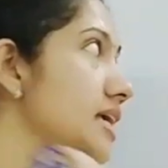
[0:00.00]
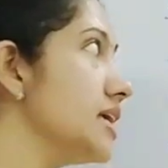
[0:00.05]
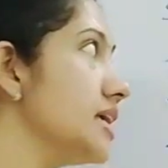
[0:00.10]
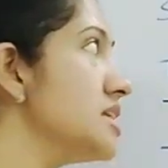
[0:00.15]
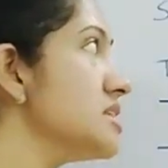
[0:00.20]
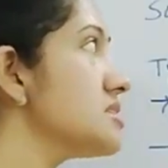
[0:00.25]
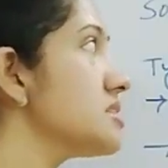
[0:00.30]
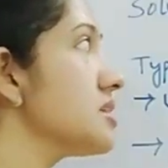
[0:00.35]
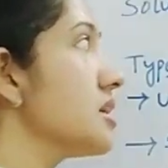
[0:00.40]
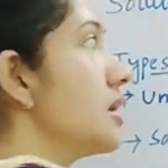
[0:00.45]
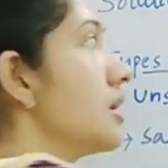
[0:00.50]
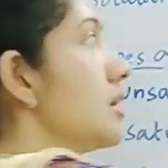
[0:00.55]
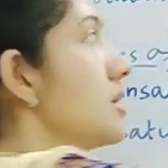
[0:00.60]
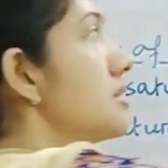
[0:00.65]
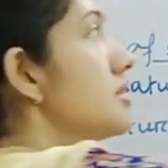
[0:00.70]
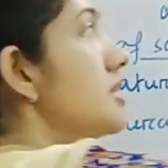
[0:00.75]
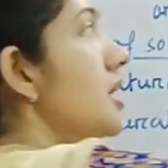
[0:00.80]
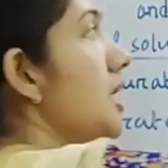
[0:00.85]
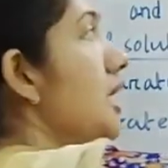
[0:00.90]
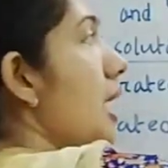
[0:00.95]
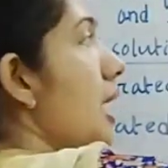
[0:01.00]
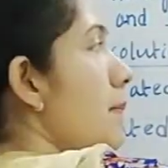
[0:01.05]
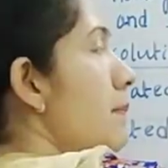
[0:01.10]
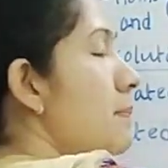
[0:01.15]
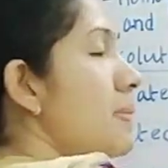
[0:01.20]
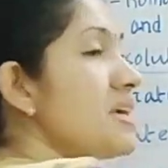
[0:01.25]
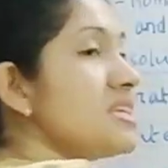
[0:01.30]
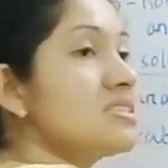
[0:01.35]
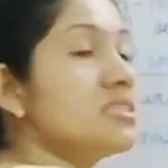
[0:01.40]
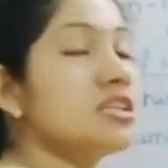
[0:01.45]
is the
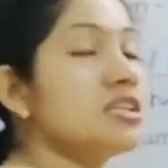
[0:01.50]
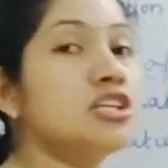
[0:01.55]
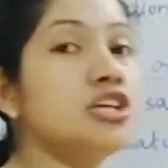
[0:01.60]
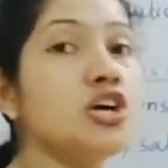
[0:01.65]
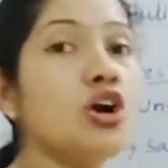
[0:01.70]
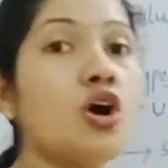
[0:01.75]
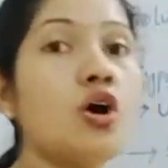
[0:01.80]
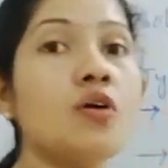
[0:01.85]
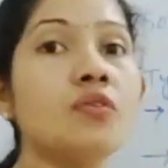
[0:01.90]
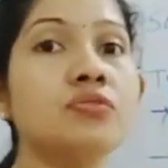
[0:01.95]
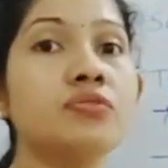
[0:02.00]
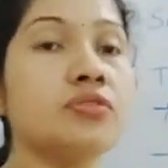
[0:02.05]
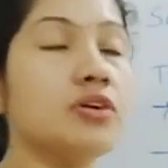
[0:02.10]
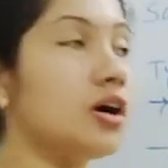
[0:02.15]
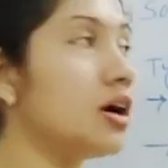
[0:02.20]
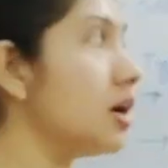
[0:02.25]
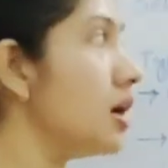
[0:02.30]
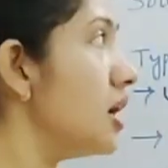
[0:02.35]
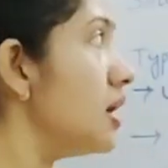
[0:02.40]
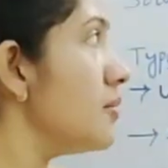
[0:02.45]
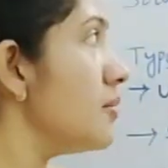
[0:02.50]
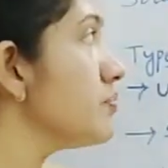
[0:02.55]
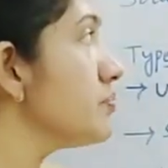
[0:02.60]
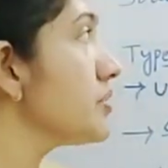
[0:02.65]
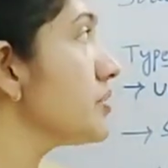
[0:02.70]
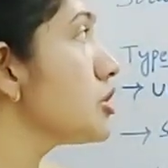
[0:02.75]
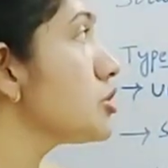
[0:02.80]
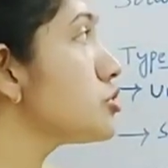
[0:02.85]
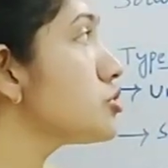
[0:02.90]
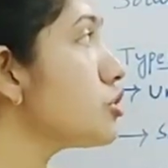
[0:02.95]
capacity of
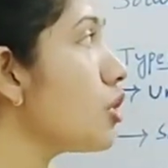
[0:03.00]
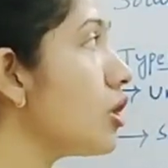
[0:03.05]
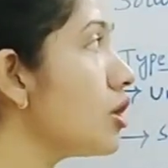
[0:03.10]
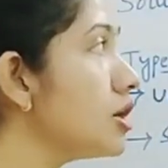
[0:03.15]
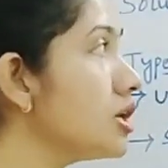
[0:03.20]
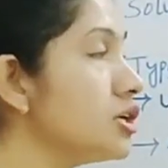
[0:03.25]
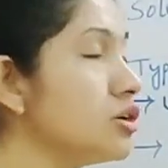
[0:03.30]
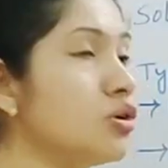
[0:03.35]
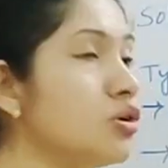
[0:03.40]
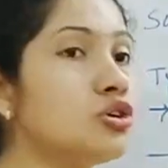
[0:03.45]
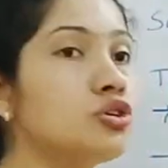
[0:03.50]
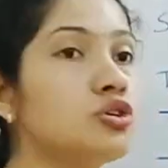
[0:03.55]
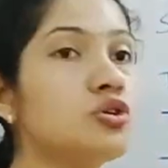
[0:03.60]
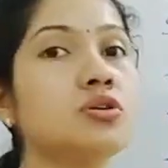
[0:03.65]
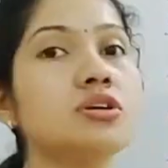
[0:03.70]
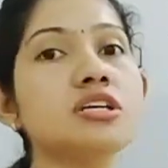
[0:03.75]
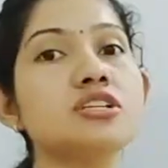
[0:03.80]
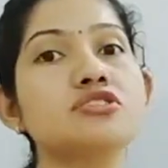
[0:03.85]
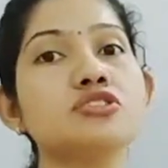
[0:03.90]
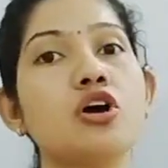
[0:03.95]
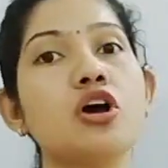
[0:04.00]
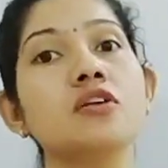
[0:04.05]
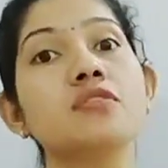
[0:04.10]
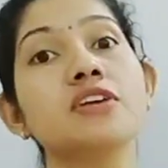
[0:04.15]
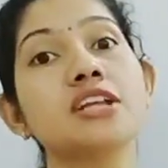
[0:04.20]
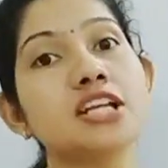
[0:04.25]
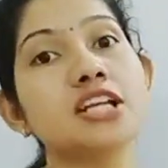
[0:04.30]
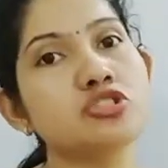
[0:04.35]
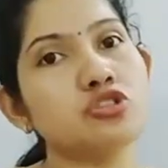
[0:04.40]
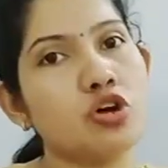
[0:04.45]
a solute to dissolve
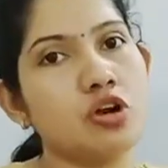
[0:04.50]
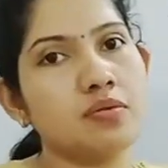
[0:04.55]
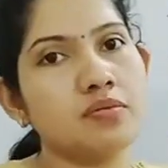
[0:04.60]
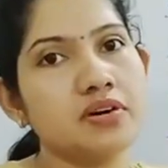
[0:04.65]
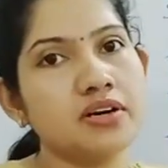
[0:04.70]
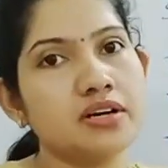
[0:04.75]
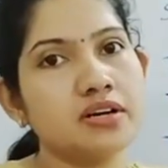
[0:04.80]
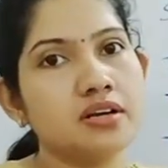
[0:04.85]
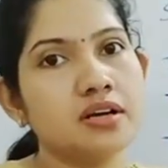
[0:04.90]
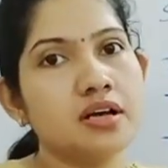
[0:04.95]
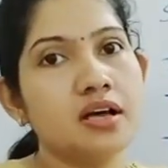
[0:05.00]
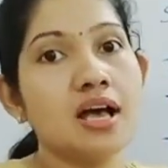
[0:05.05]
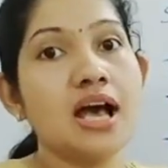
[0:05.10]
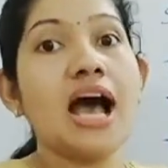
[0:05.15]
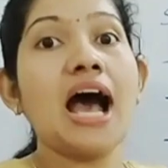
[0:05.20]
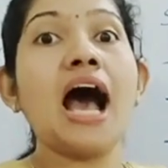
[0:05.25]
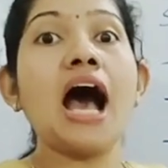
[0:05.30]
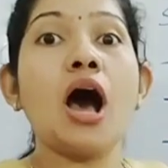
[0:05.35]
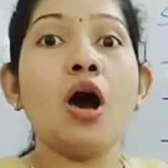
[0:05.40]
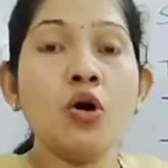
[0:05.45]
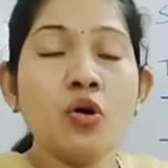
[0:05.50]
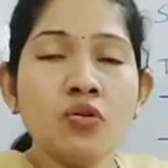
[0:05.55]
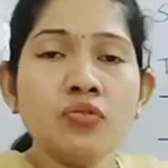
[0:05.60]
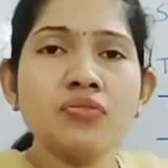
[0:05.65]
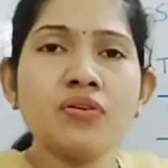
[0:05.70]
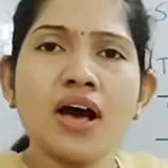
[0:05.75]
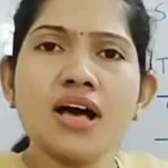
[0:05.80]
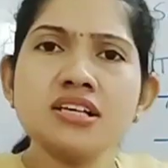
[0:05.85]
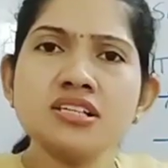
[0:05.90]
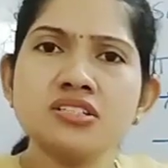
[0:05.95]
in a solvent. How
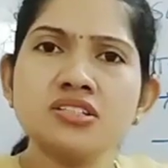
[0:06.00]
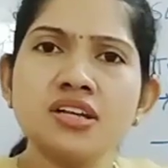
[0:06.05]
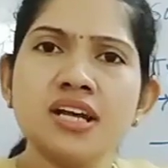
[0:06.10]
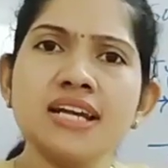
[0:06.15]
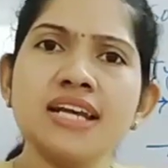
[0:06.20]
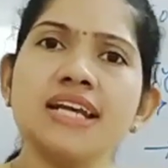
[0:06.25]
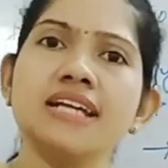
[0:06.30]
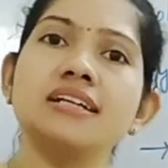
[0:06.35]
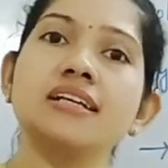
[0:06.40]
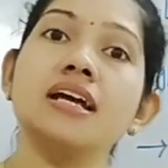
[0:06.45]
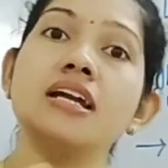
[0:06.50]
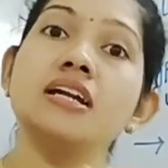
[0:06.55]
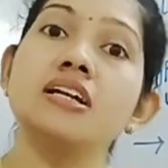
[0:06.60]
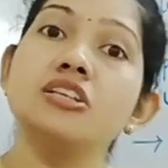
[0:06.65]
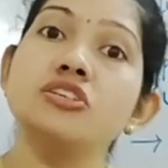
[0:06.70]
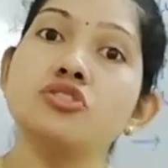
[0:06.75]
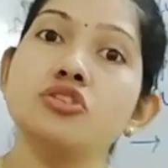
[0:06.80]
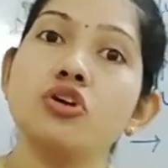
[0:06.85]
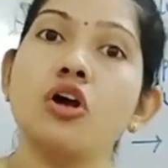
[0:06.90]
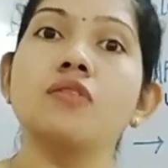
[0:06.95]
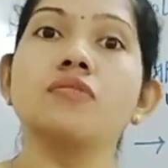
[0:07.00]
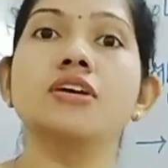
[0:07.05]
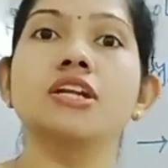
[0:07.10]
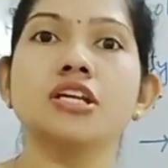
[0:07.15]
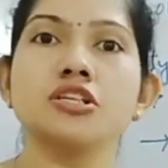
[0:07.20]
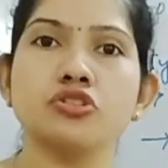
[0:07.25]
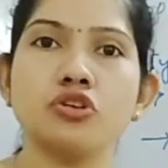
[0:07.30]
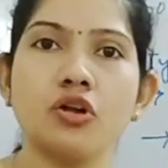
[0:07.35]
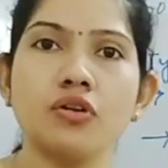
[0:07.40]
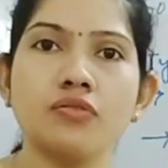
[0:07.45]
faster it can dissolve in a
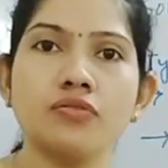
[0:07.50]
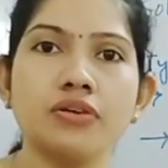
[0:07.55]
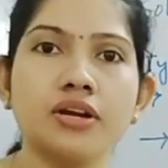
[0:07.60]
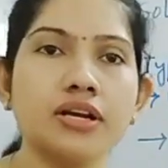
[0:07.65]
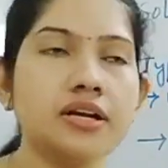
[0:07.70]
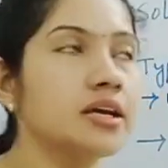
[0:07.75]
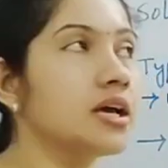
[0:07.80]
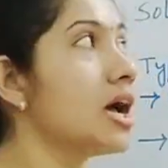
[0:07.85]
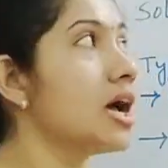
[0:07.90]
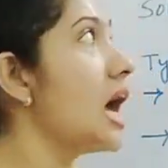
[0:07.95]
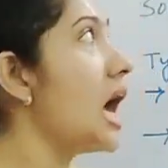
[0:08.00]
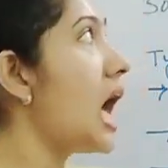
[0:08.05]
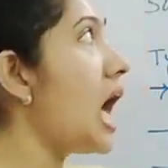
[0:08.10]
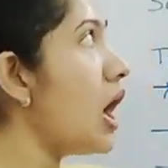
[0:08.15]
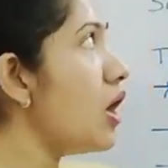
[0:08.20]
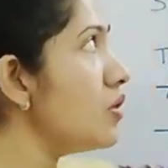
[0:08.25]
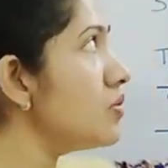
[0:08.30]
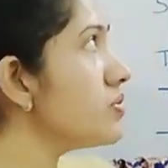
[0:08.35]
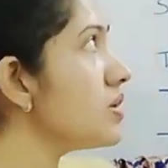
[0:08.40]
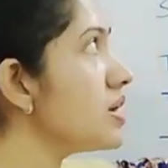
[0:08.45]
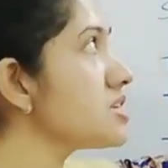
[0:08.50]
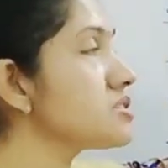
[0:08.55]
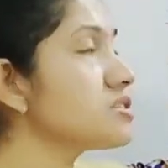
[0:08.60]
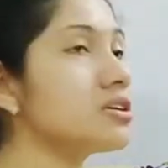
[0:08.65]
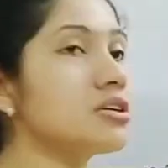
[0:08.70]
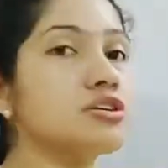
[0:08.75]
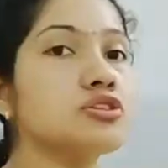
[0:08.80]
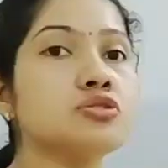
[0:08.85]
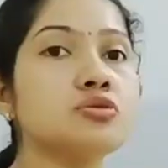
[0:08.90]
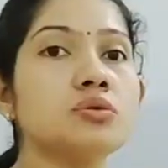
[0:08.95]
solvent? How
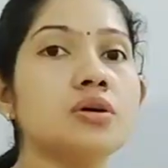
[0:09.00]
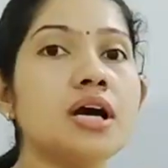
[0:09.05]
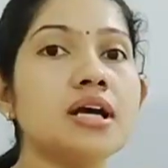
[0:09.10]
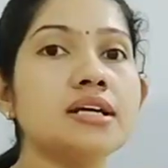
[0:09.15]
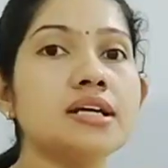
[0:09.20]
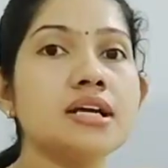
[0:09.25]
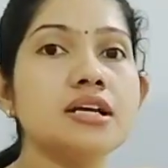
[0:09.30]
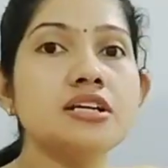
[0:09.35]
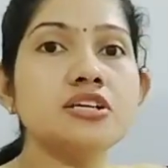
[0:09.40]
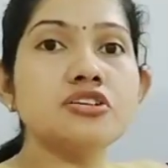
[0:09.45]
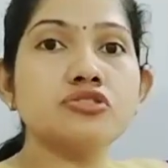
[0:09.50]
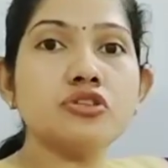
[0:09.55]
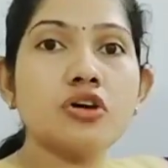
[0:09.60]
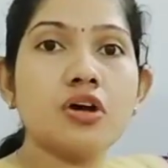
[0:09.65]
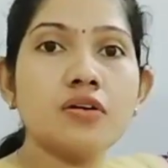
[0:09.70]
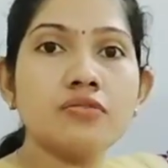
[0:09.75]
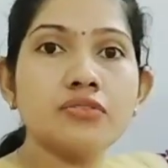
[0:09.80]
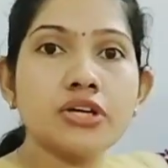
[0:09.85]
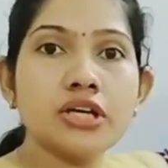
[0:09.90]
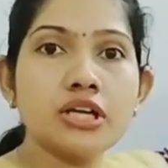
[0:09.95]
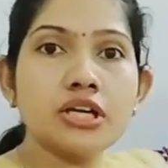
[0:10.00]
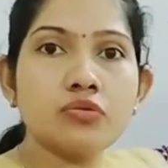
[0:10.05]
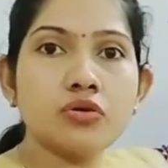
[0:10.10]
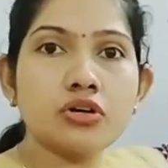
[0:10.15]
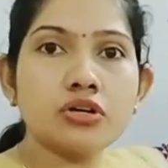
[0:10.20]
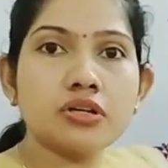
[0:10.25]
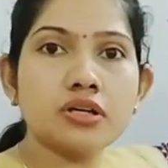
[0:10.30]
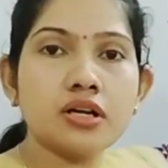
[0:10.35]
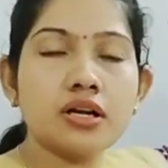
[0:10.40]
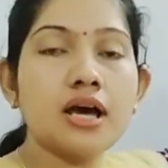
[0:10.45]
faster sugar can dissolve in
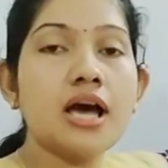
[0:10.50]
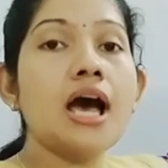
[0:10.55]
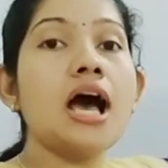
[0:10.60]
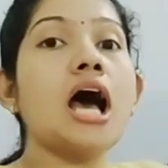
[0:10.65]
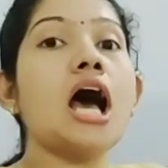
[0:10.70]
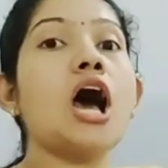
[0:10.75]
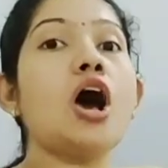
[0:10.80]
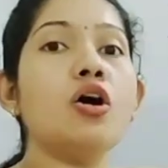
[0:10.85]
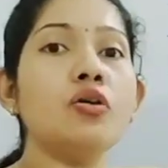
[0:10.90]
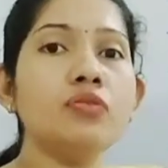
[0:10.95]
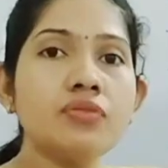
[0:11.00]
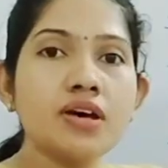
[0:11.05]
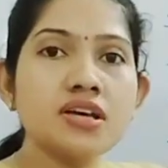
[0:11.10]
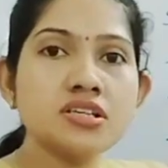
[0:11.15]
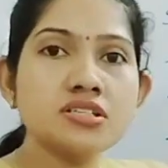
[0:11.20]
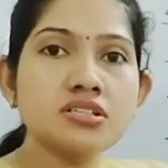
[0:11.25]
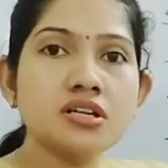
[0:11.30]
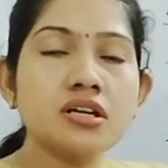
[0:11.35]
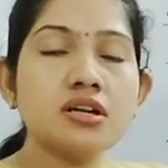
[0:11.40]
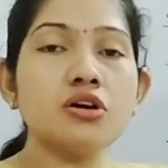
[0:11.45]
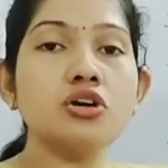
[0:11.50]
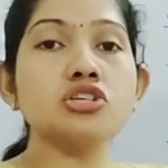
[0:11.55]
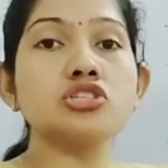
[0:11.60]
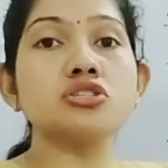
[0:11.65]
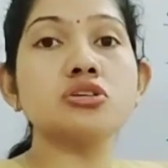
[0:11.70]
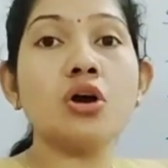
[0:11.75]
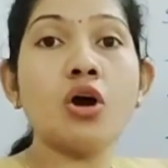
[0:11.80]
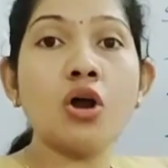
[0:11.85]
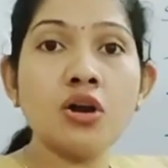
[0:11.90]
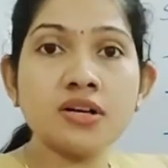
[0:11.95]
water? How faster a
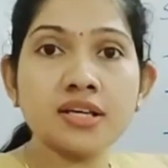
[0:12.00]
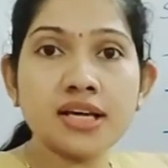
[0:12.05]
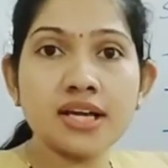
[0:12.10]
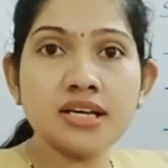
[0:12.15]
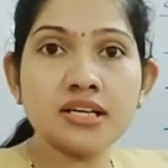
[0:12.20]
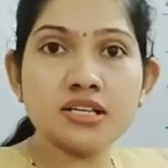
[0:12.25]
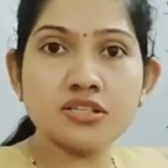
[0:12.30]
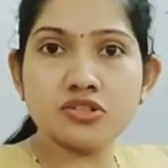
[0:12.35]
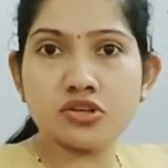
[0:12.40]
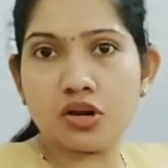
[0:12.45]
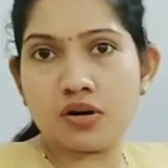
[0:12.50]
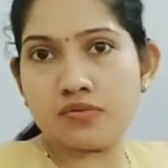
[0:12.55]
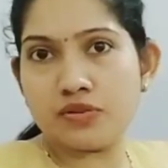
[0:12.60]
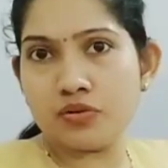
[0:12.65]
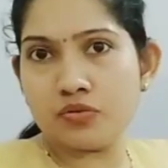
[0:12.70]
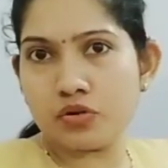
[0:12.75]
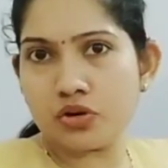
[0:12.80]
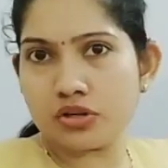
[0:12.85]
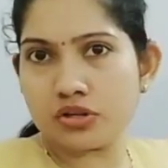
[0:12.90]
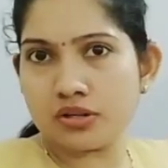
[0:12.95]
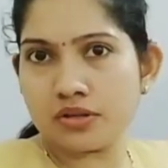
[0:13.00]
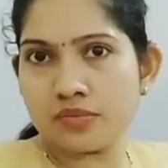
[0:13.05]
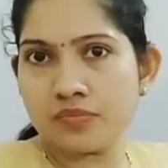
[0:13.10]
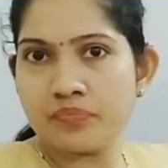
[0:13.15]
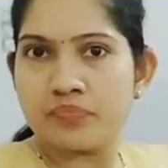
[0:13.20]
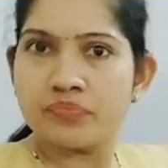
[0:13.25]
salt can dissolve in water?